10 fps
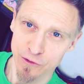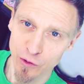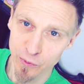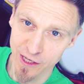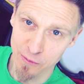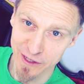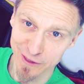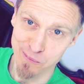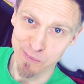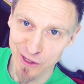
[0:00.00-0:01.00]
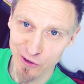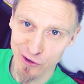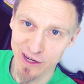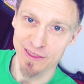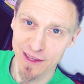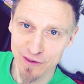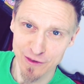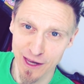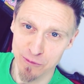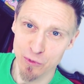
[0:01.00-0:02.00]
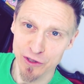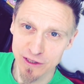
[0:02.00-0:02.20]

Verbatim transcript: so we can make them bigger and thus add more